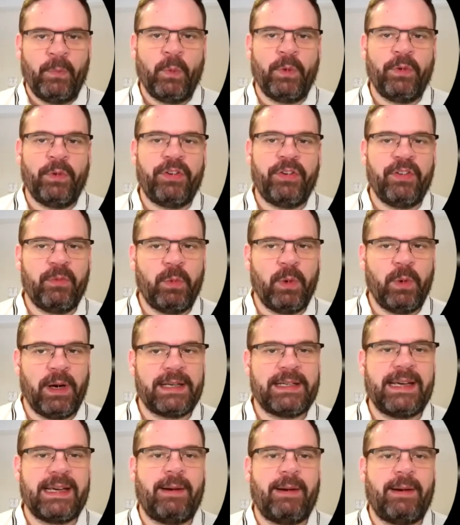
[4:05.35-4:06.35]
Once you've
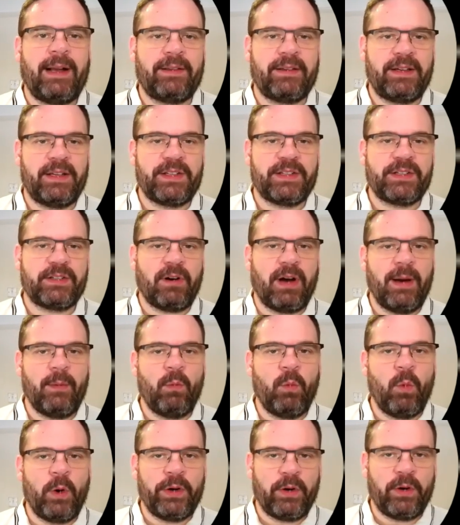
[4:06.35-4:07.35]
worked out how to describe
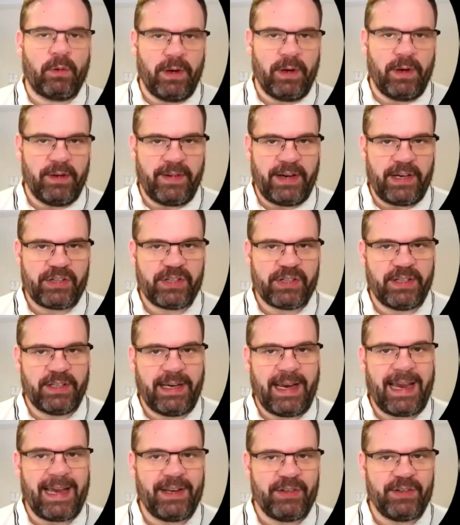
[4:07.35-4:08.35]
what your innovation
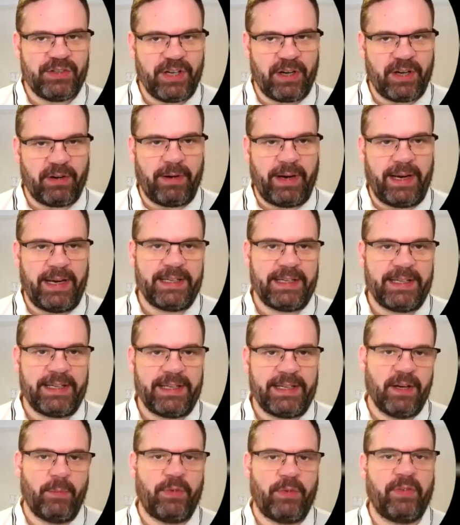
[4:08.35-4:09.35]
can generate in
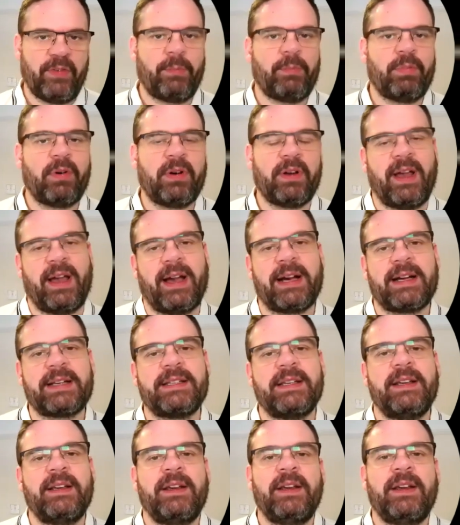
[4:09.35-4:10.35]
terms of a
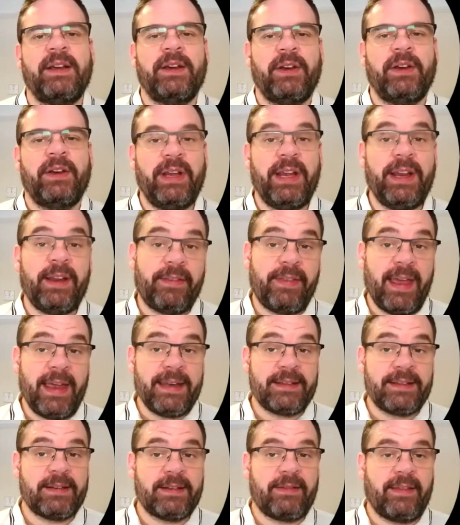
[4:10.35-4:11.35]
product, you need
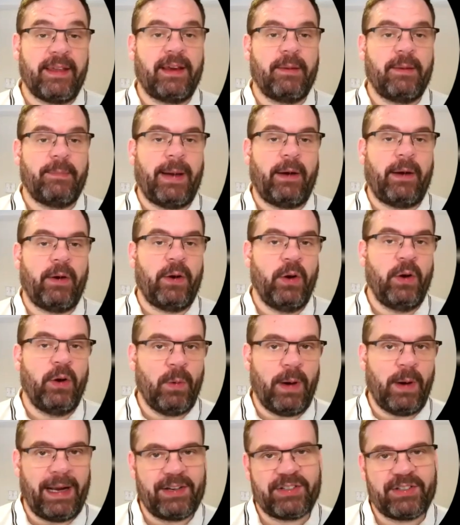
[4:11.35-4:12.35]
then to think about
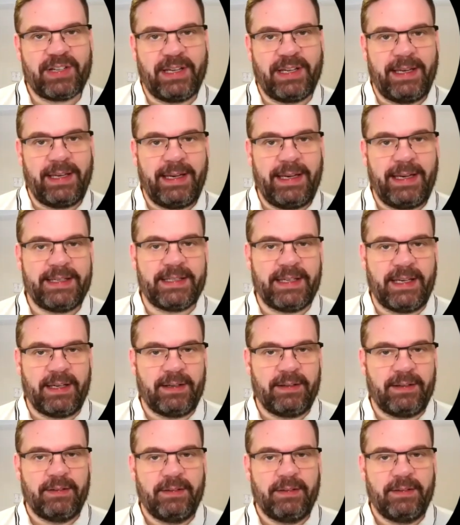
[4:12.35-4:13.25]
who actually needs it.